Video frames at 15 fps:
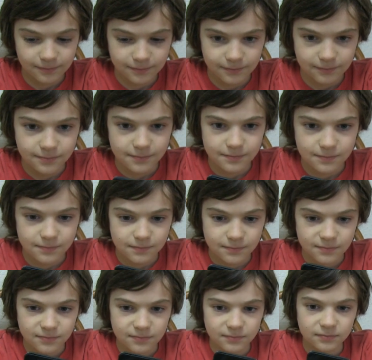All
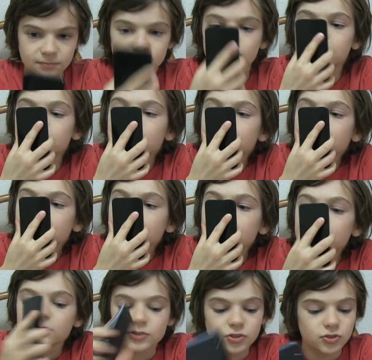right,
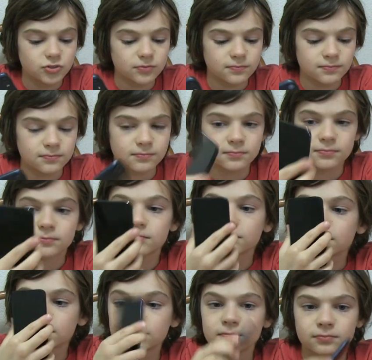why don't you try turning it
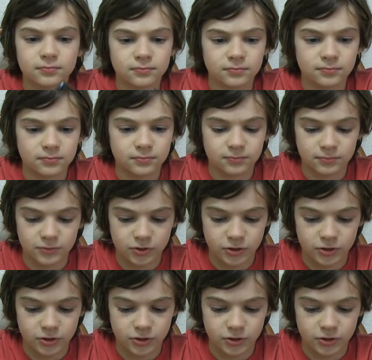on, see if